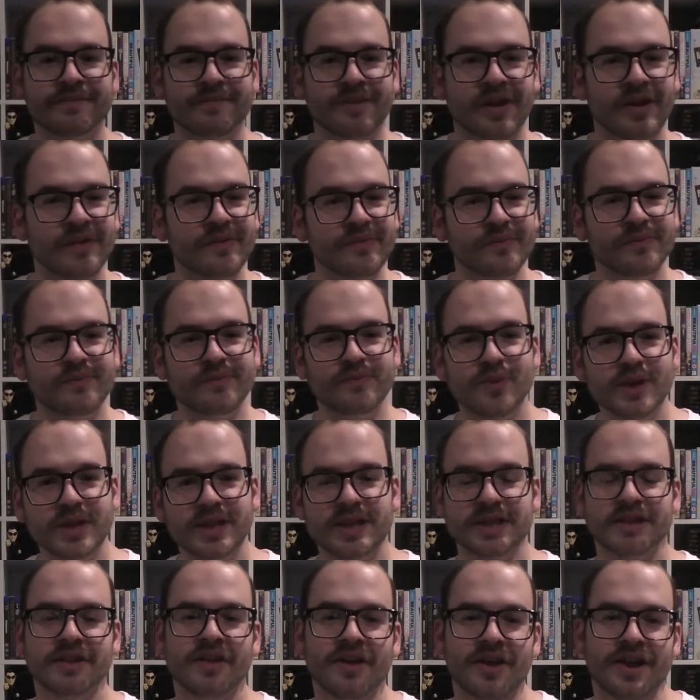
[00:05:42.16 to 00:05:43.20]
I
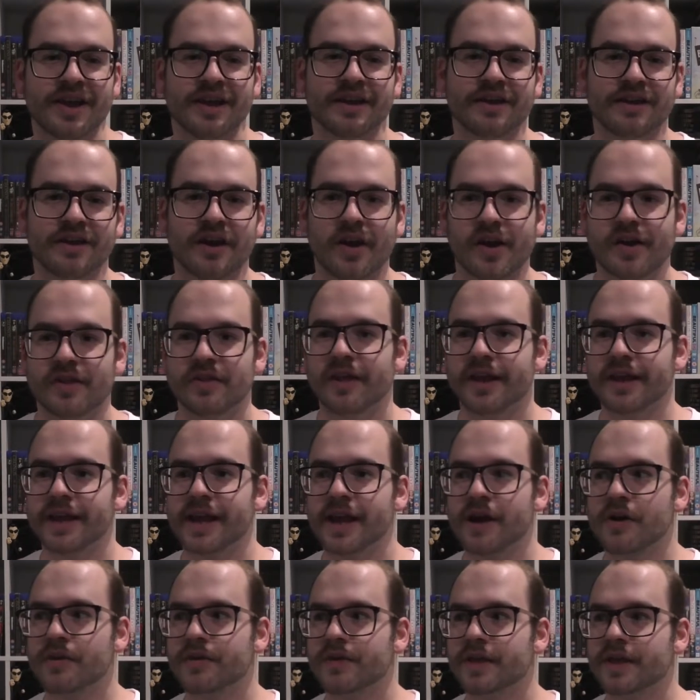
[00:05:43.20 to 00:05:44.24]
really like. I like
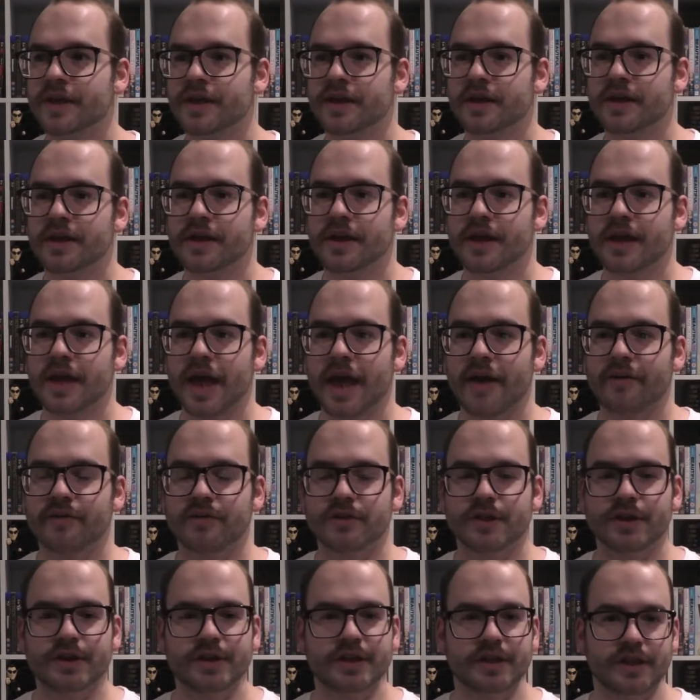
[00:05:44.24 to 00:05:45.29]
how they have a
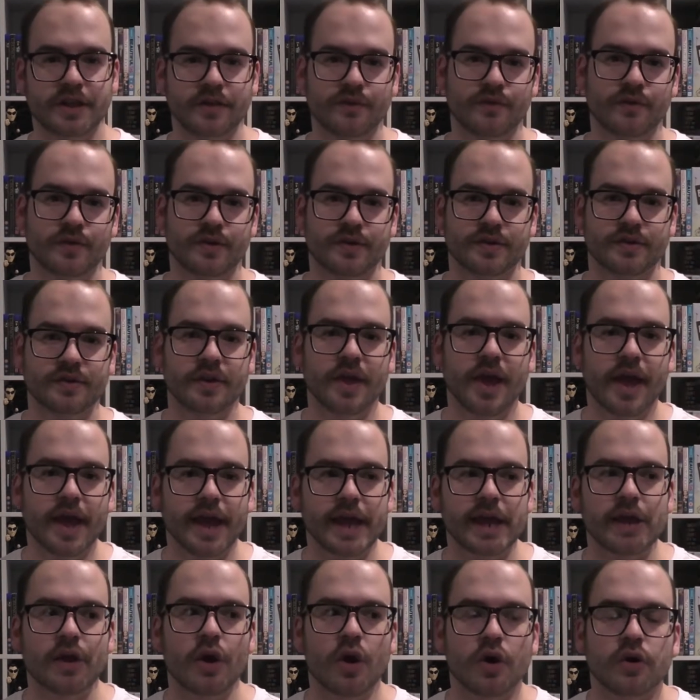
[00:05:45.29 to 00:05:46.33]
lot of difference
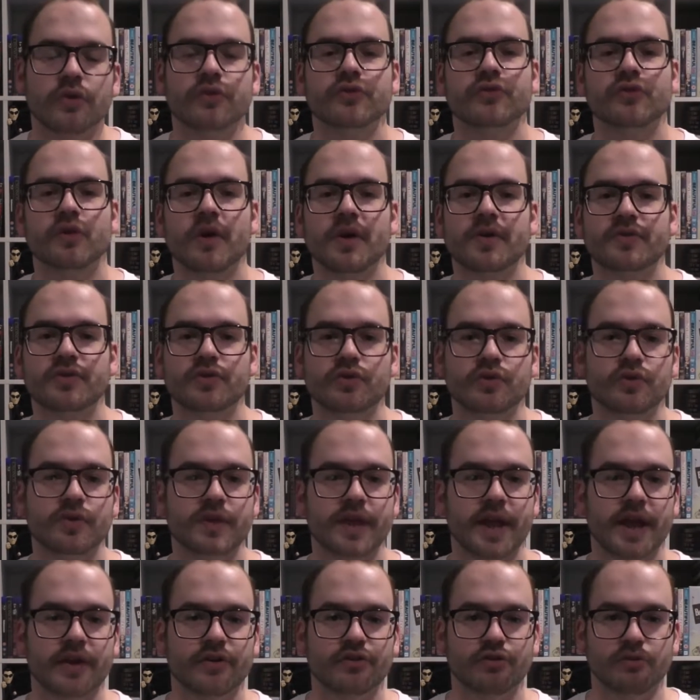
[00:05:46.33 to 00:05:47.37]
in contrast to
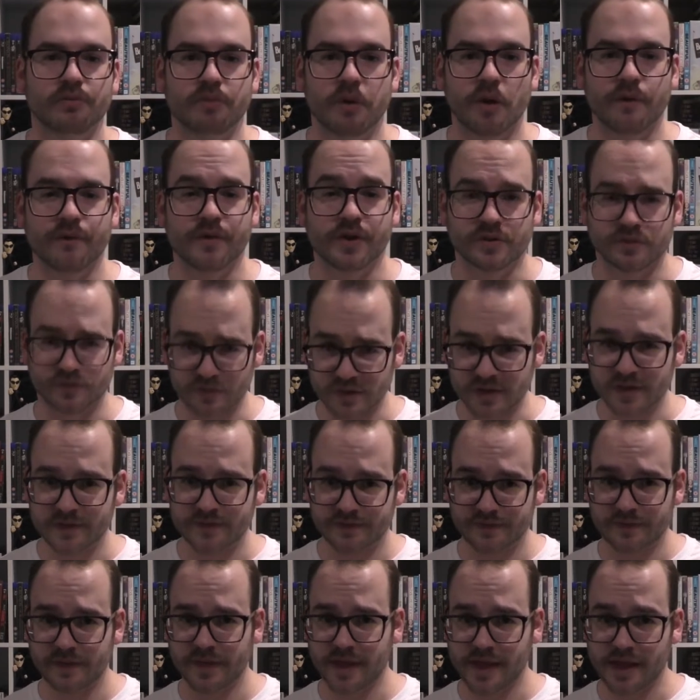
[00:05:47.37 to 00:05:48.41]
the actual pop vinyls
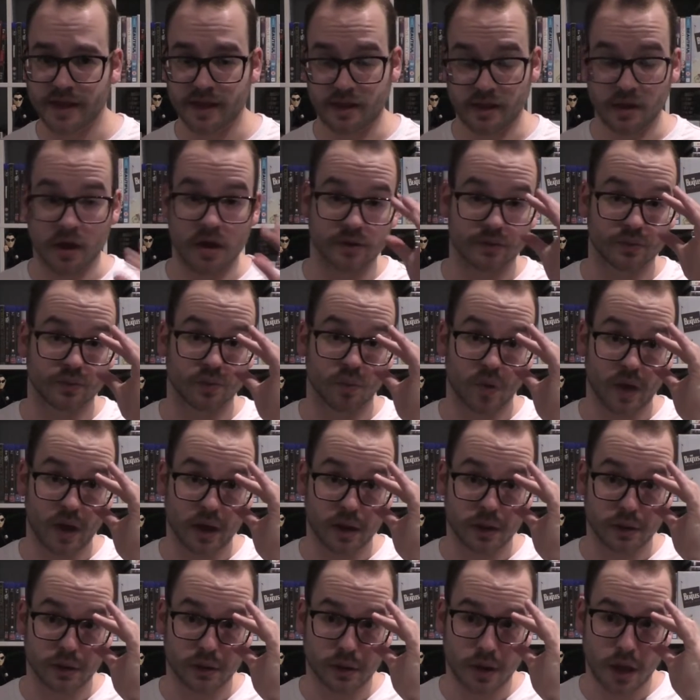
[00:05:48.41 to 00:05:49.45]
if they're done
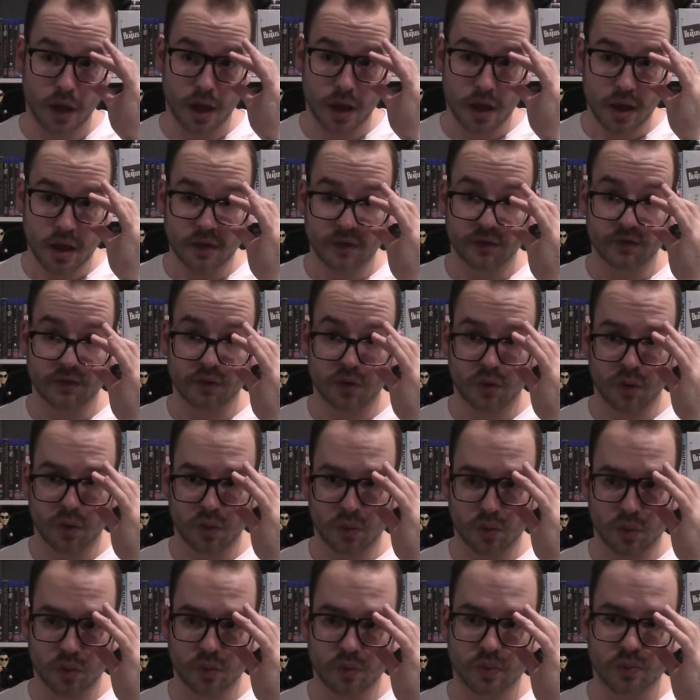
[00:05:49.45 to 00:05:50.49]
well.
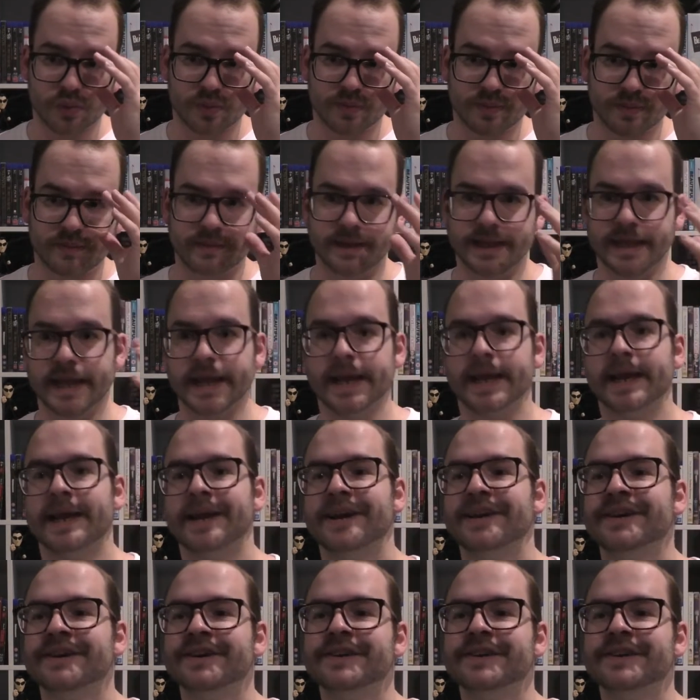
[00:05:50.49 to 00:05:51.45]
So, yeah.